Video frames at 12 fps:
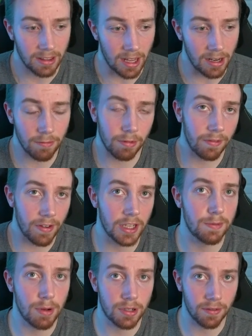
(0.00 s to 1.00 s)
They didn't really
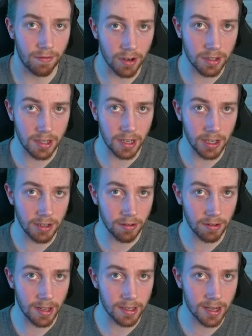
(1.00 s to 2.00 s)
face much adversity during
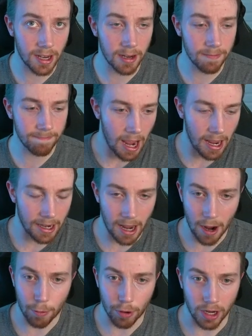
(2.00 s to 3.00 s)
that time, and
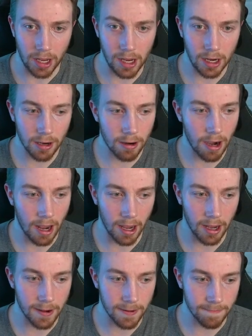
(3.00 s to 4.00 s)
now we're here,
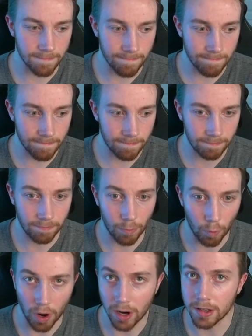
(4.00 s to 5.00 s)
and
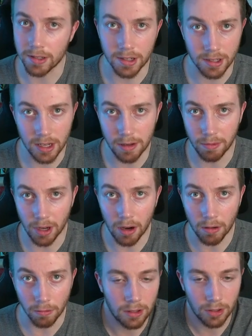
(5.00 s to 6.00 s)
where does this team go?